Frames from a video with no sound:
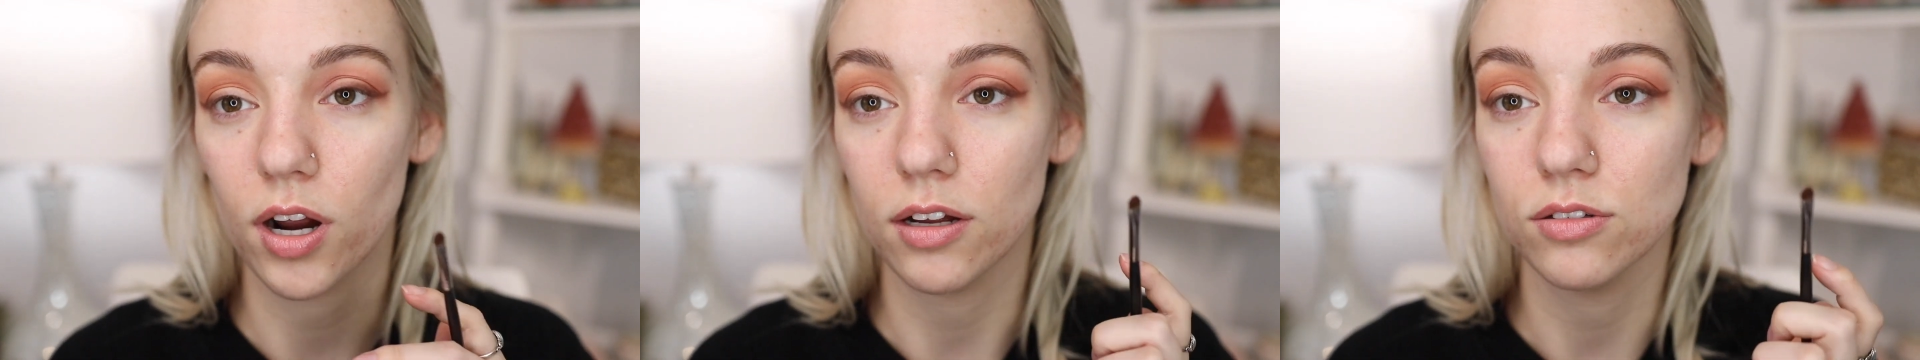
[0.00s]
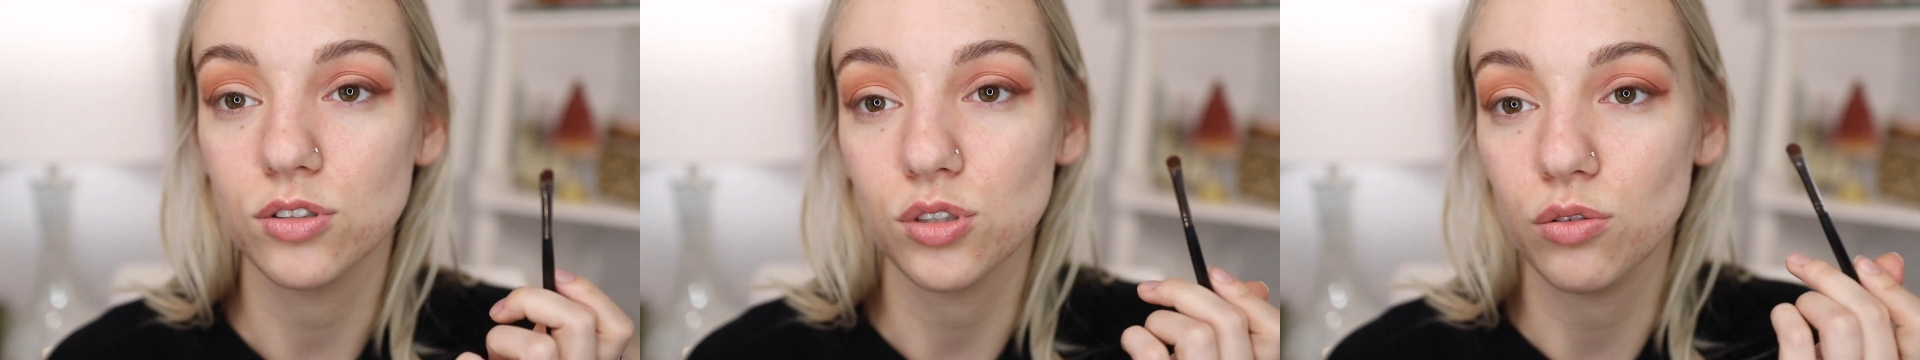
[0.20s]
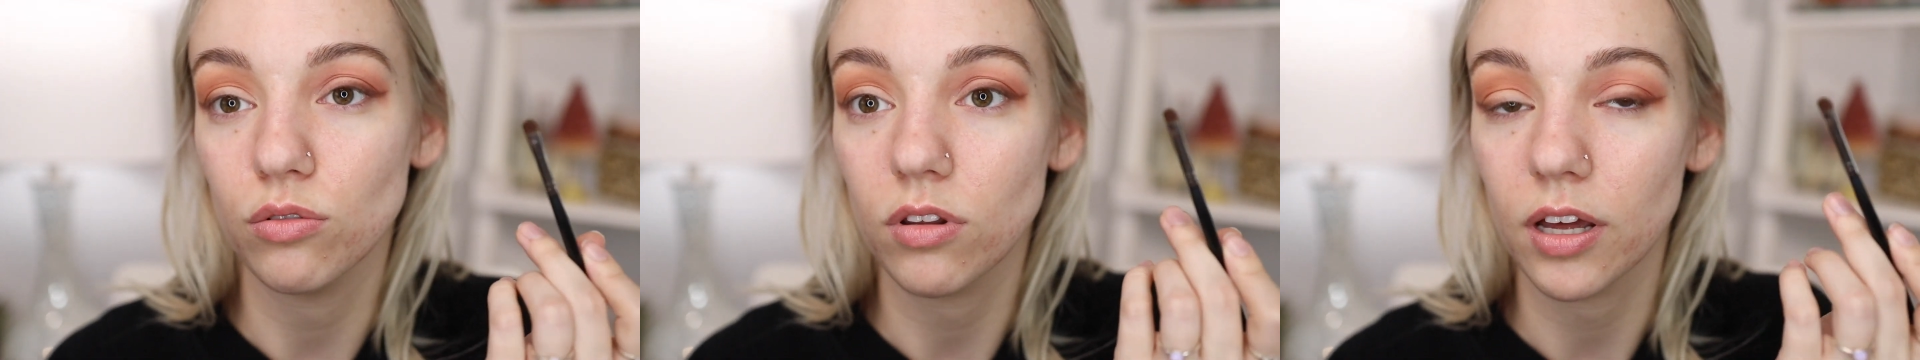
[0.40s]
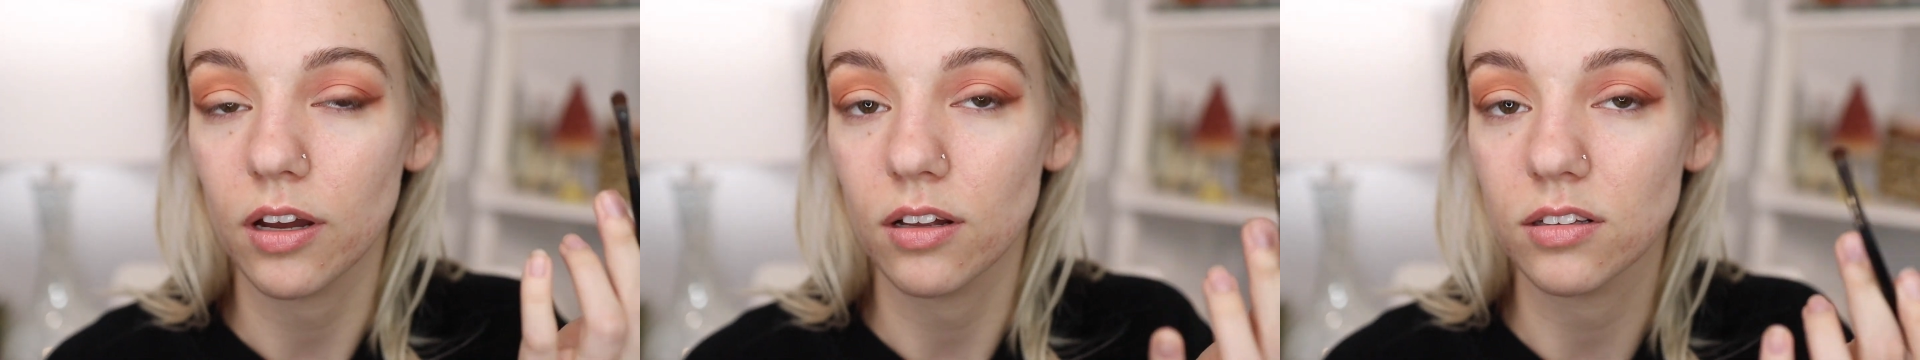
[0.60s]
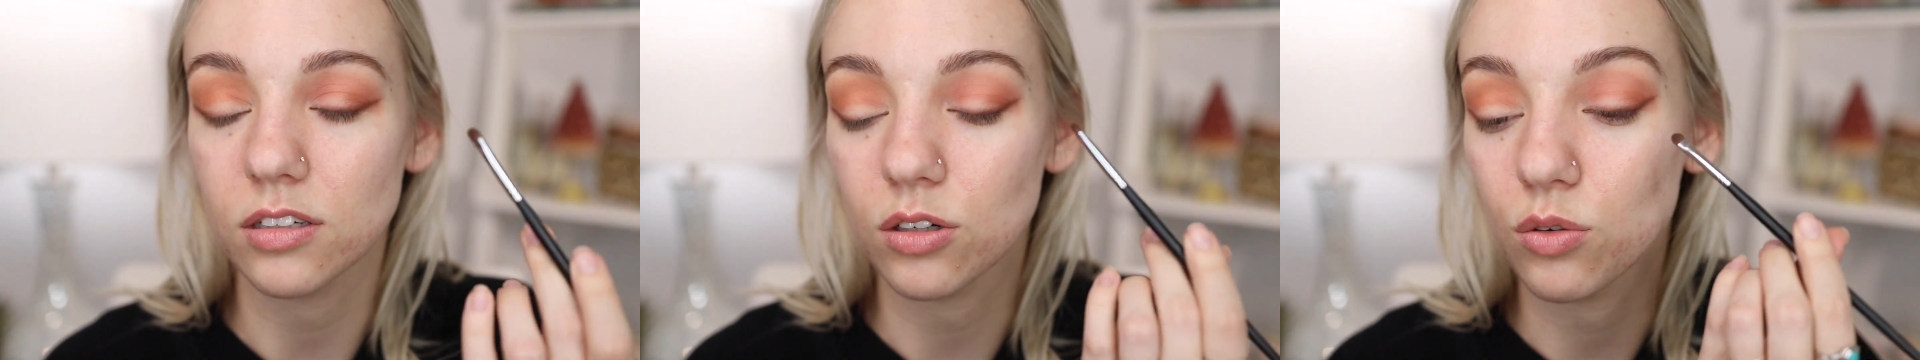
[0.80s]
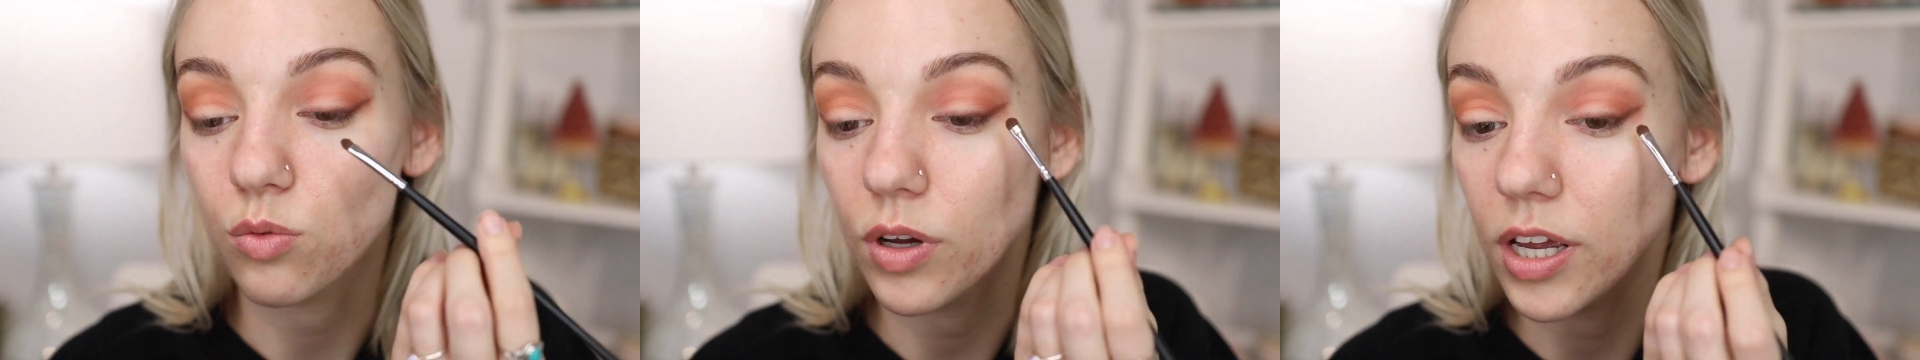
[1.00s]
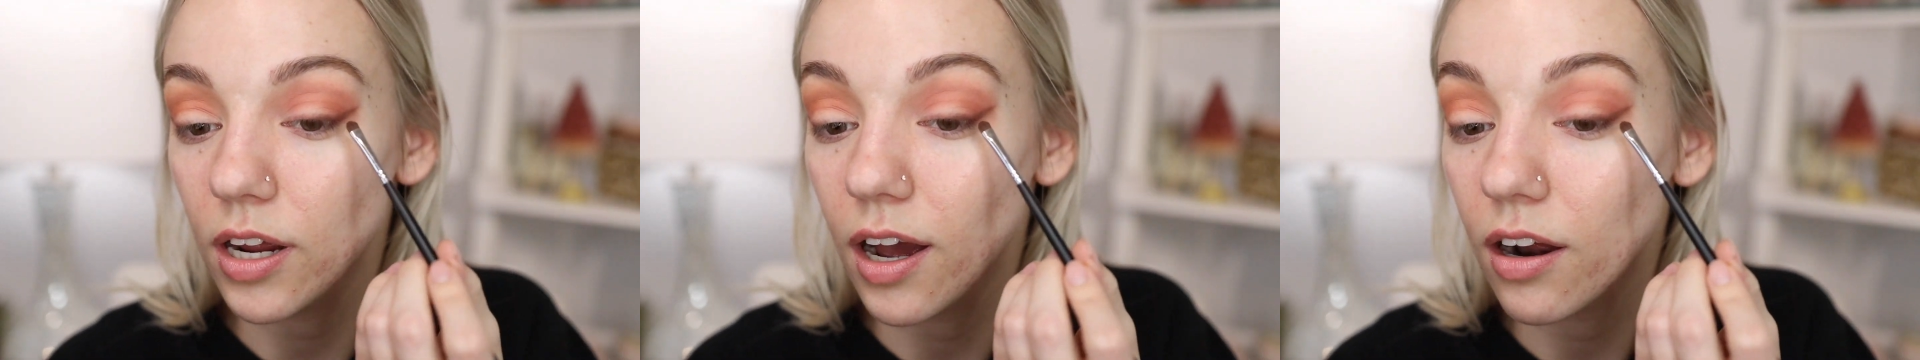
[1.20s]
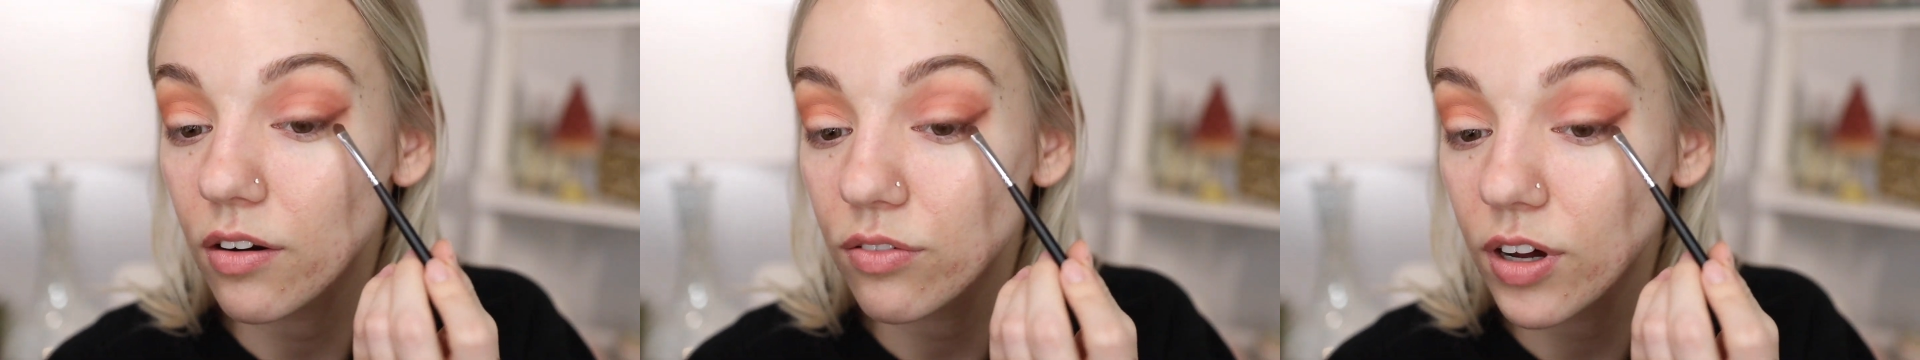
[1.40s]
I'll do like a little wing
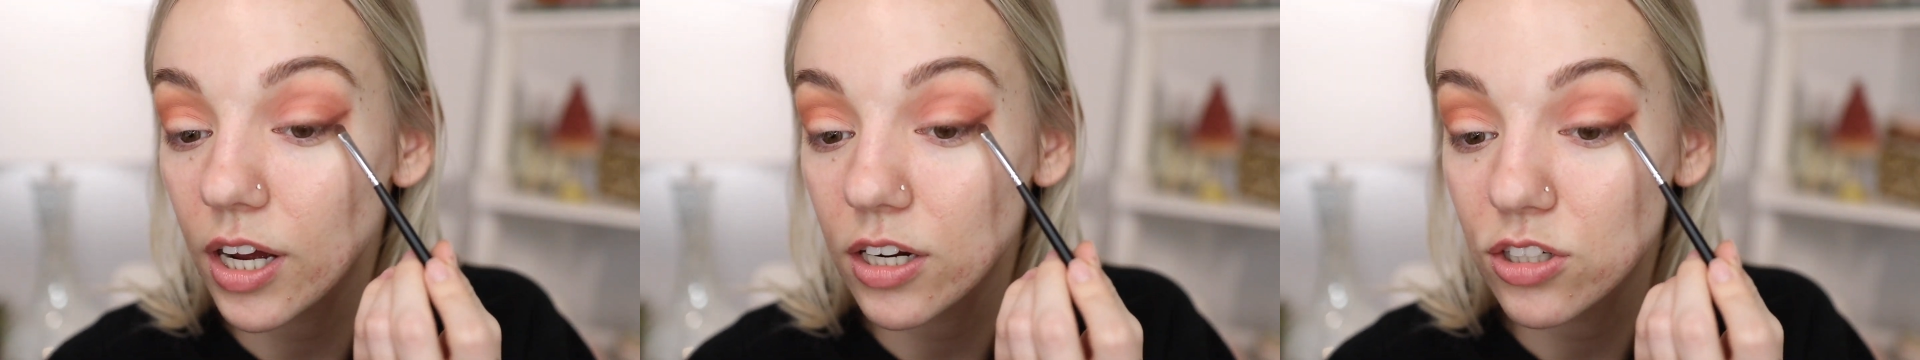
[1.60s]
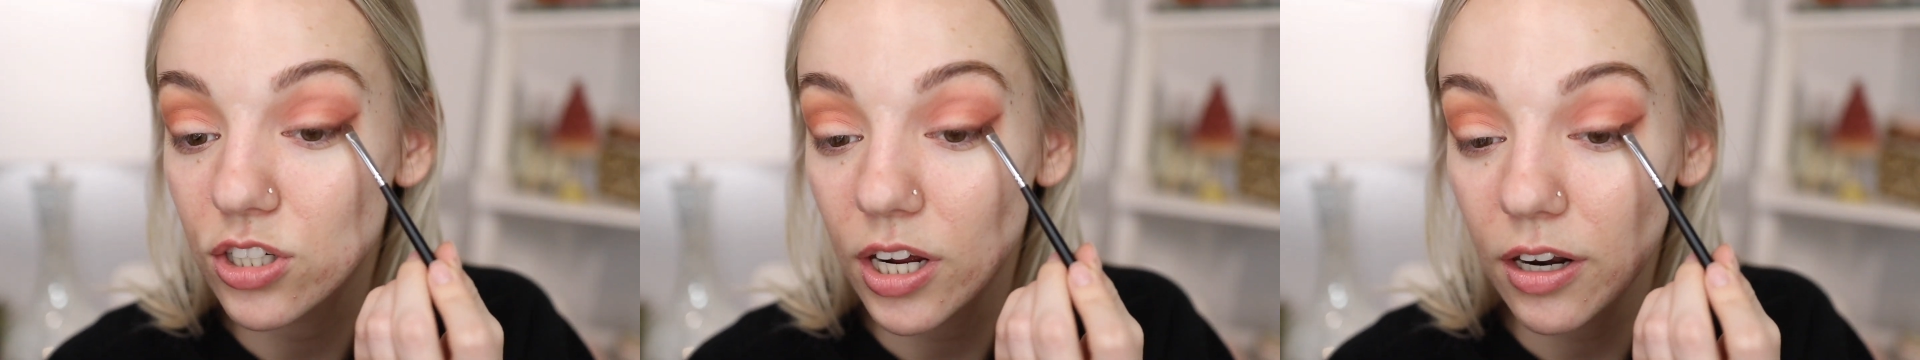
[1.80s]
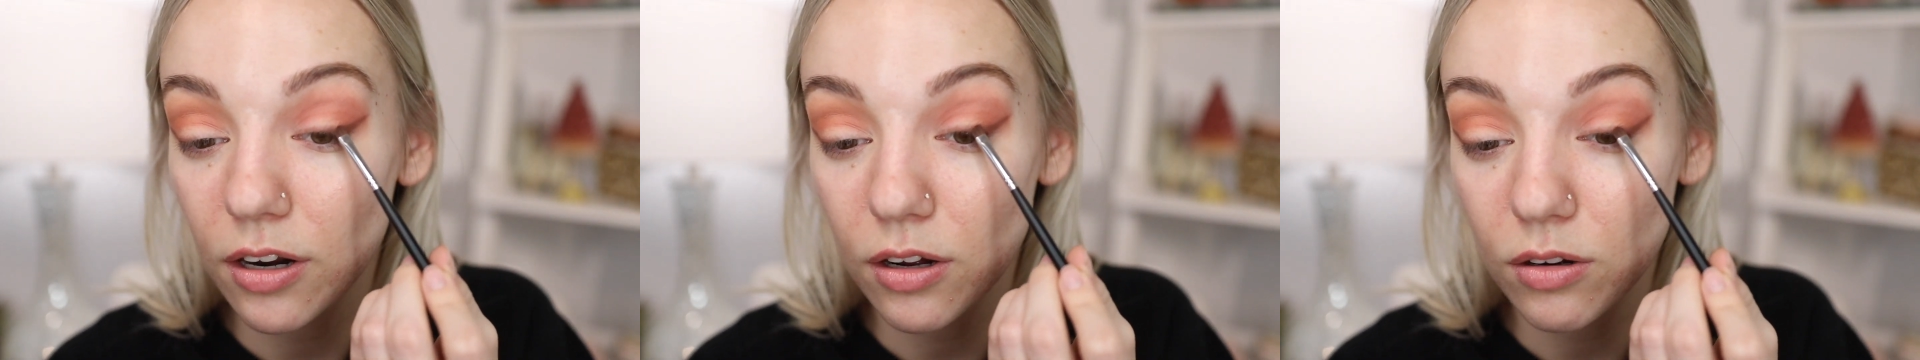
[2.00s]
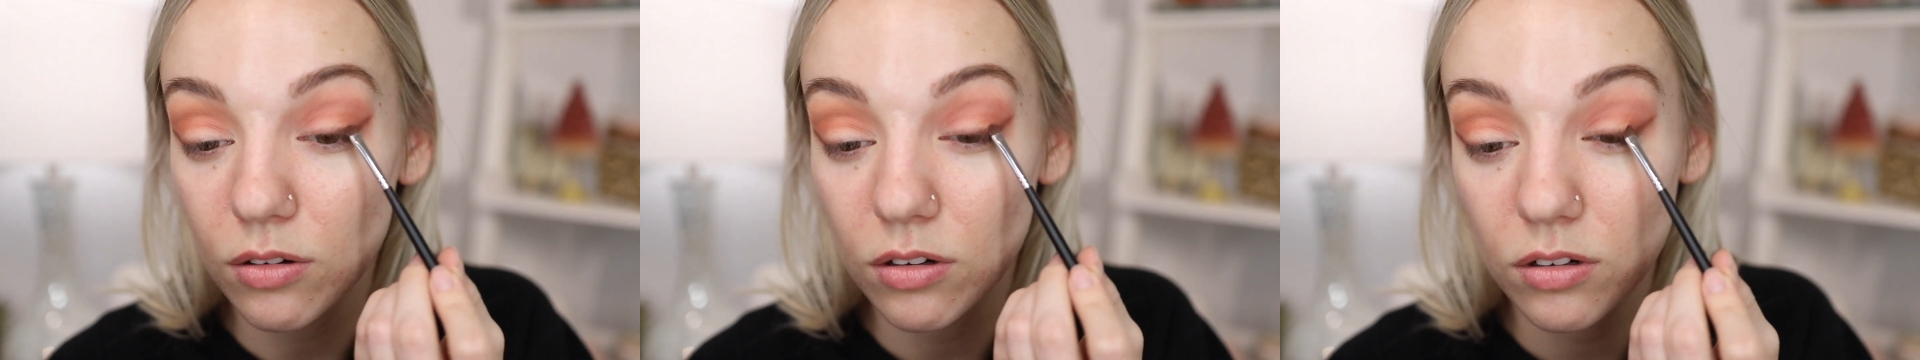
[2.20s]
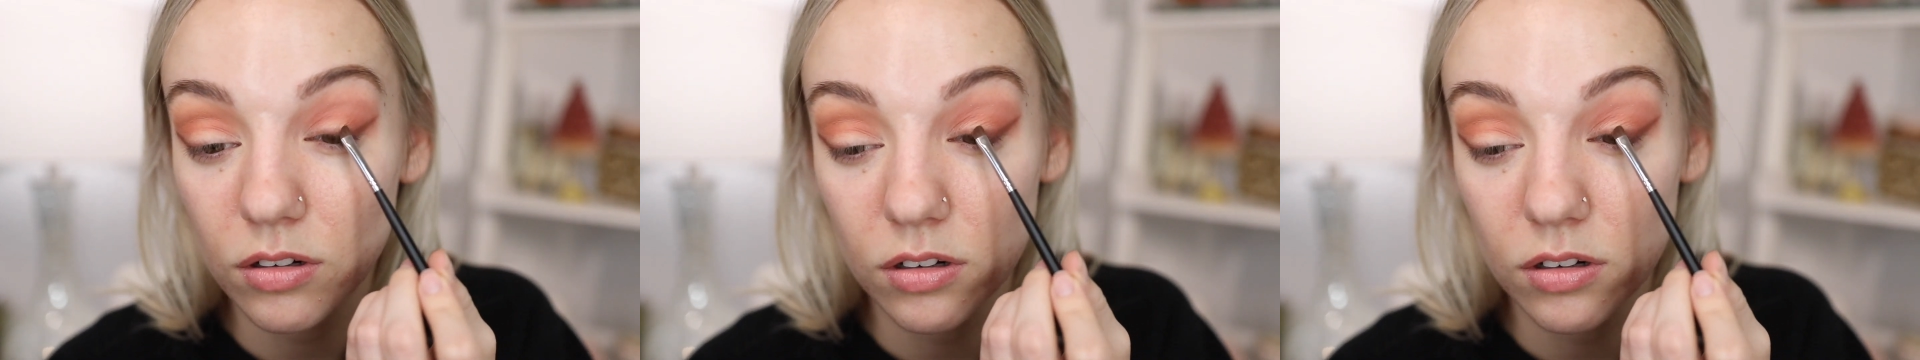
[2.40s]
out of eyeshadow.